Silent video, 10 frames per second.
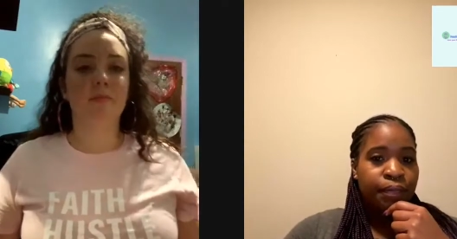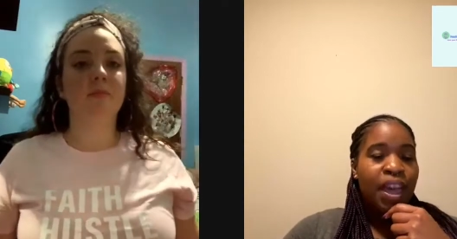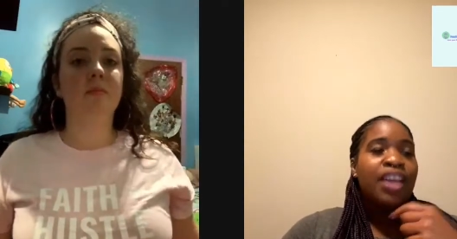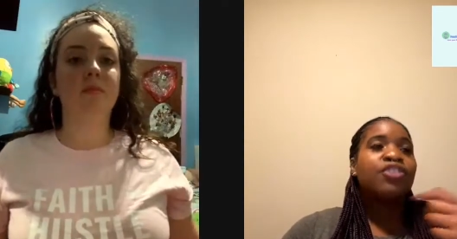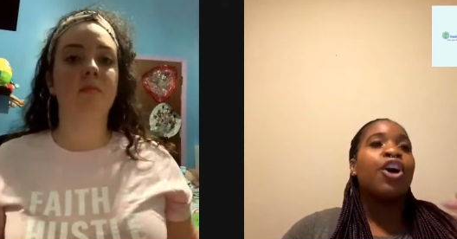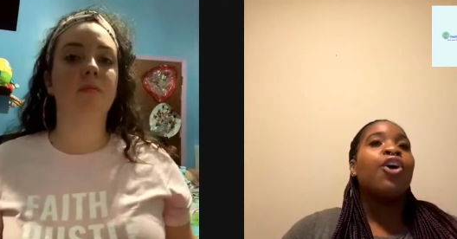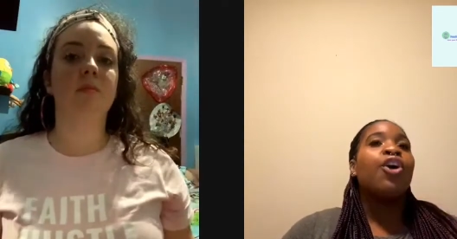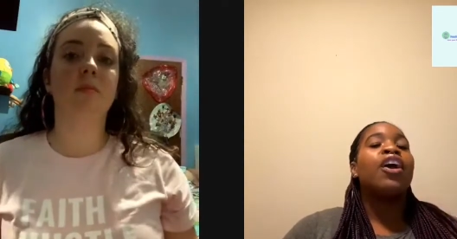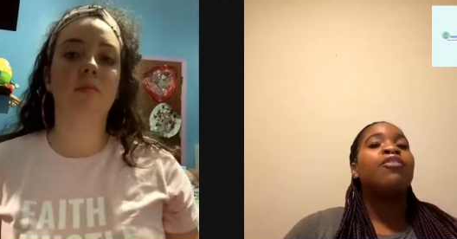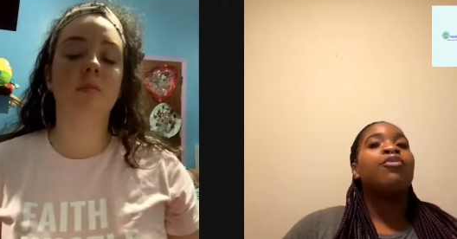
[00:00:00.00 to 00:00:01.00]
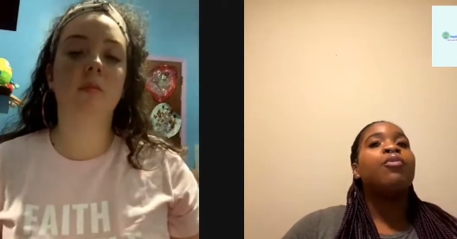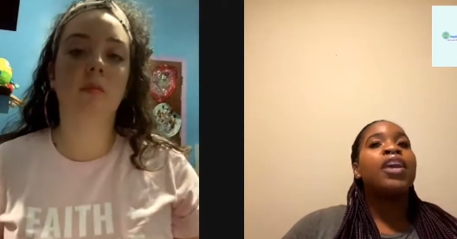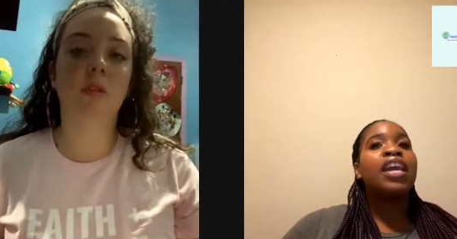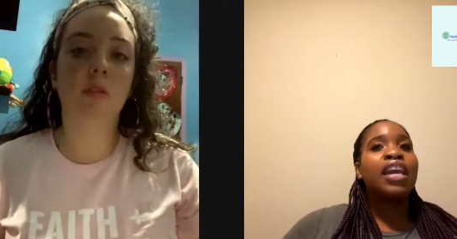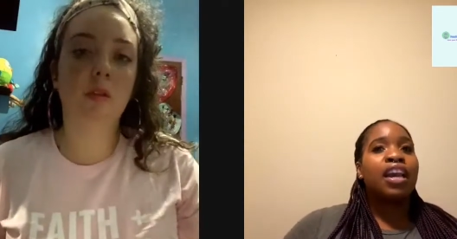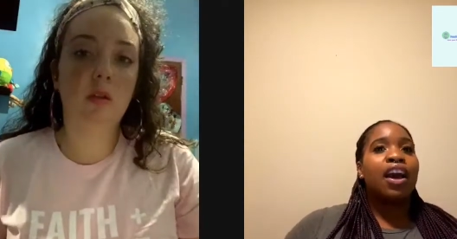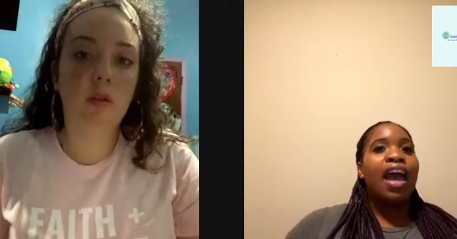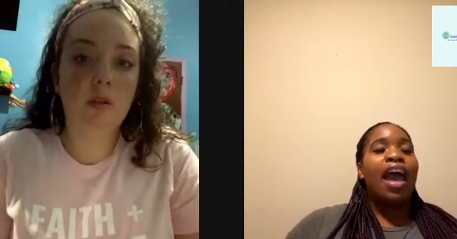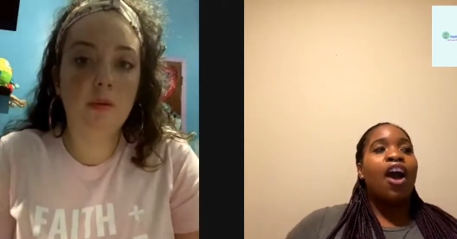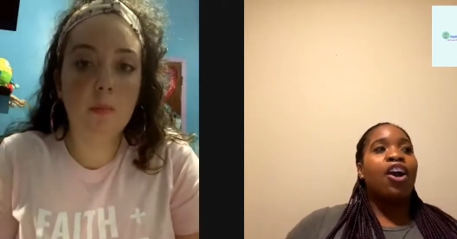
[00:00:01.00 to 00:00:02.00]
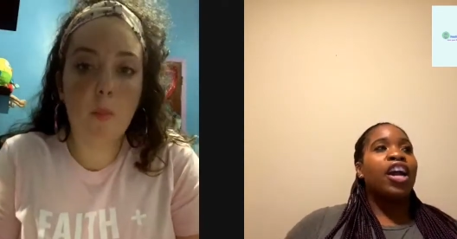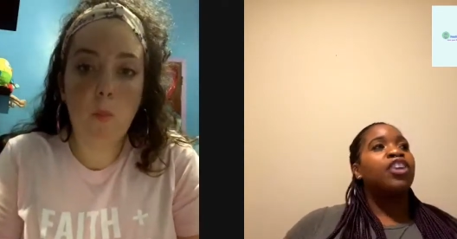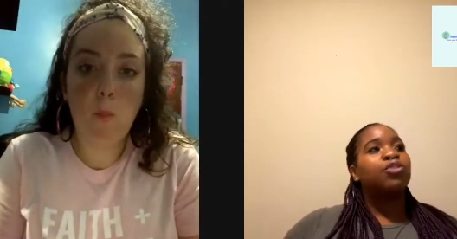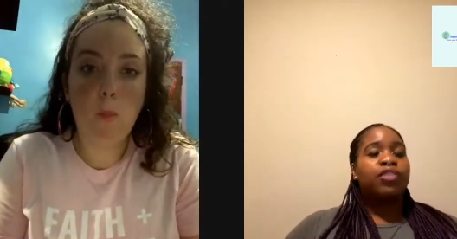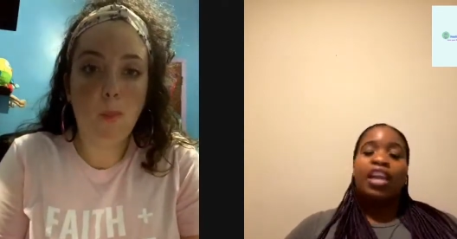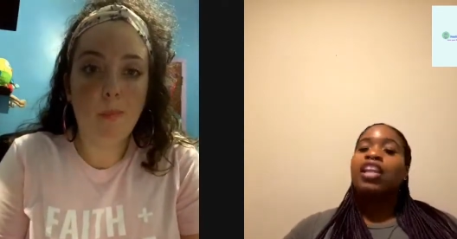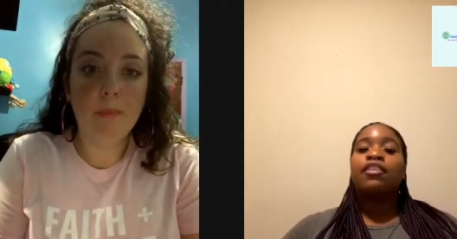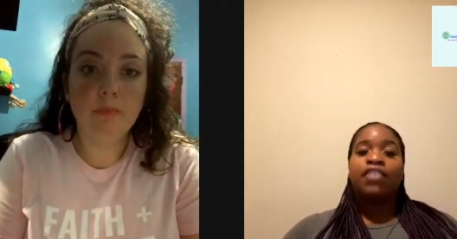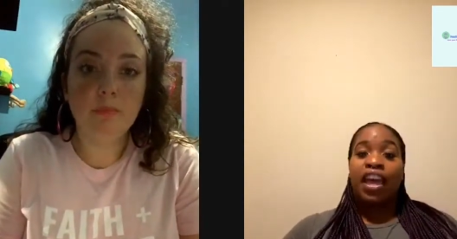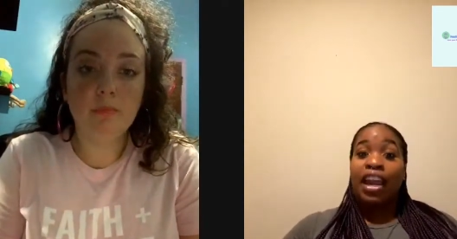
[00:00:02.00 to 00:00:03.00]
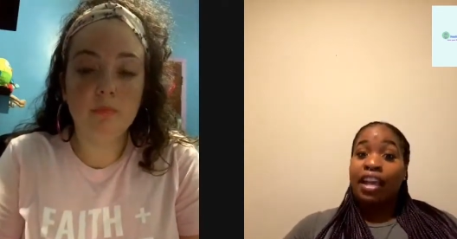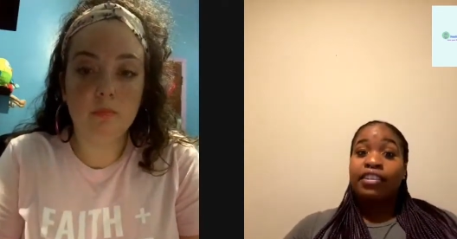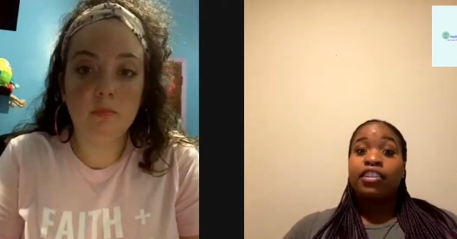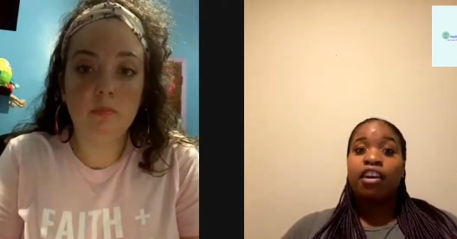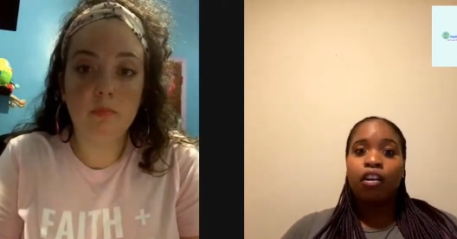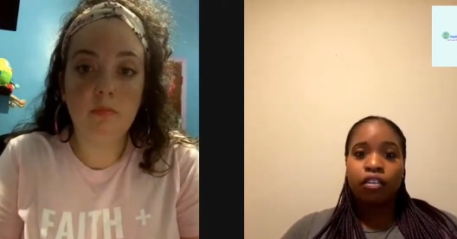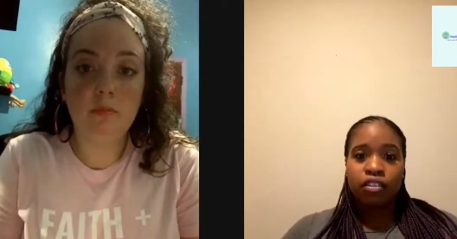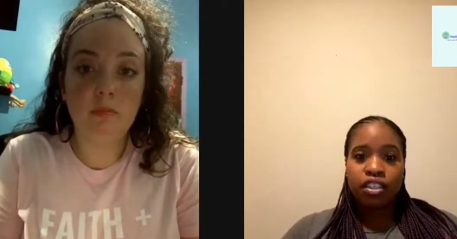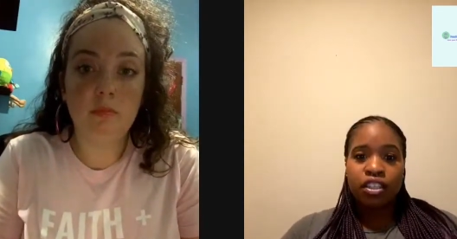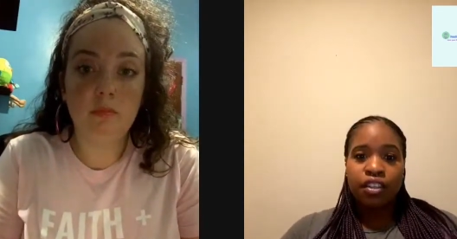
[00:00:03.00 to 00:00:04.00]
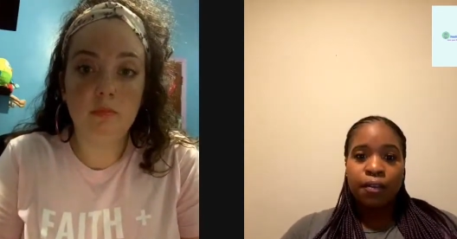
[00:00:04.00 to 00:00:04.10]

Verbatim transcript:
Speaker 1: So if we are understanding of that as adults,